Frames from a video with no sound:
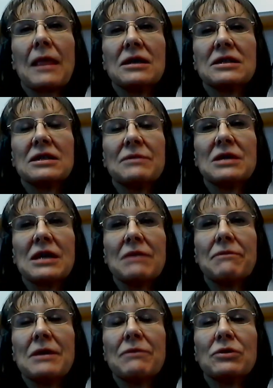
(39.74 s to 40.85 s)
seem to
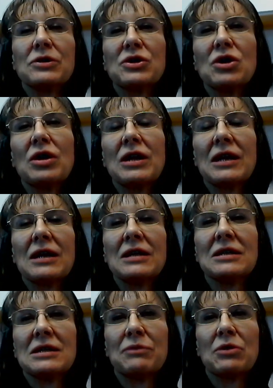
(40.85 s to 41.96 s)
get people starting
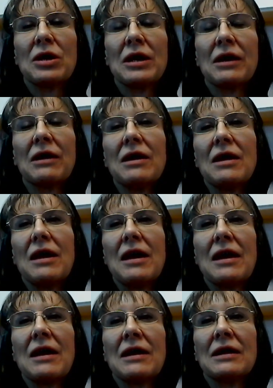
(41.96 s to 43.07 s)
in spring,
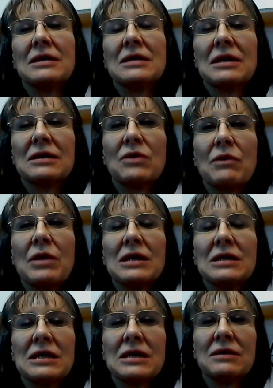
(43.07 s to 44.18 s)
and so I
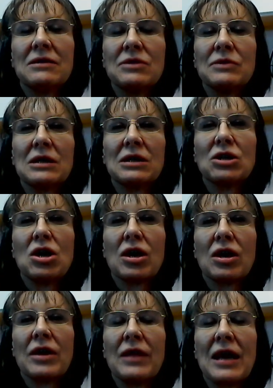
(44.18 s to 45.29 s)
wanted to do a little
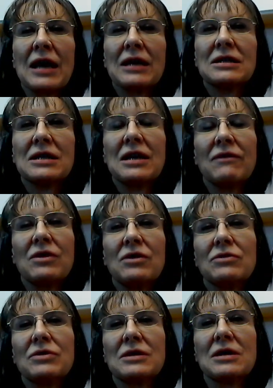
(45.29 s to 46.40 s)
talk on that to give
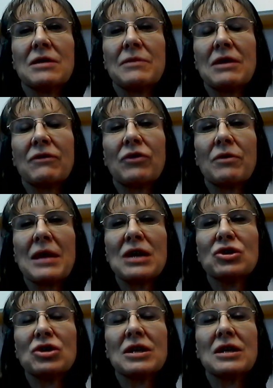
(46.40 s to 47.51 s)
you some
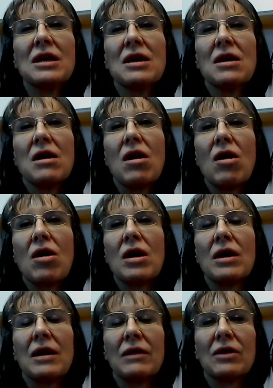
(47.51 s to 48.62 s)
information
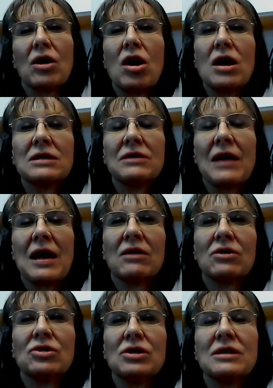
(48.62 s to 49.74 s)
on the cause of
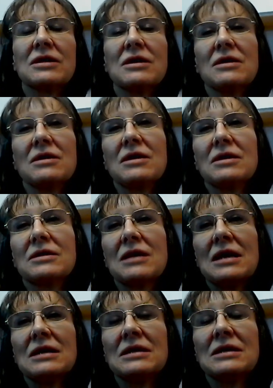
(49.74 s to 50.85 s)
allergies,
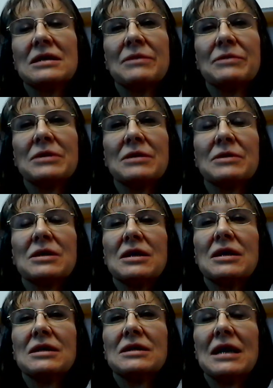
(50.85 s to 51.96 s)
signs and symptoms,
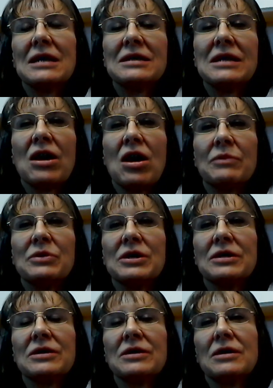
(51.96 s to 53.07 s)
testing
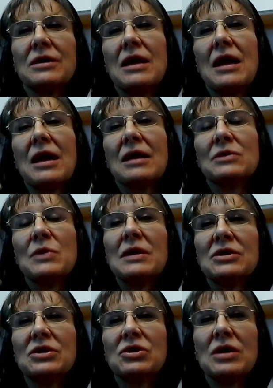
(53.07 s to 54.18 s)
options, as well
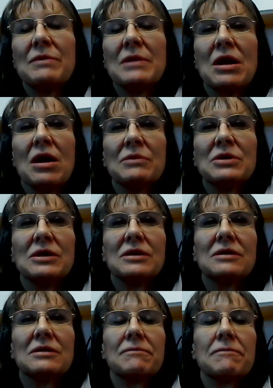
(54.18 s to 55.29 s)
as treatment options.